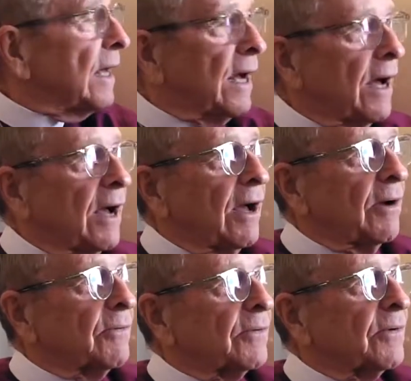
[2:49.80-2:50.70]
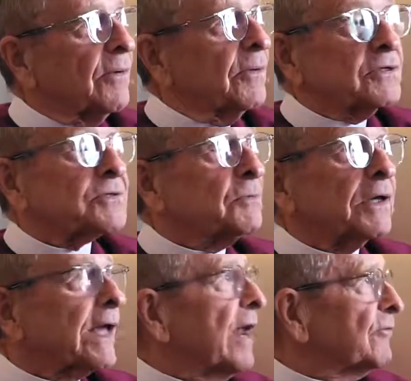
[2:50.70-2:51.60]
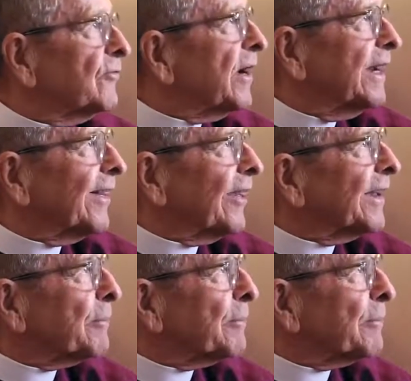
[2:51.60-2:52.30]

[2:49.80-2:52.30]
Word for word: Uh, which is really kind of funny to think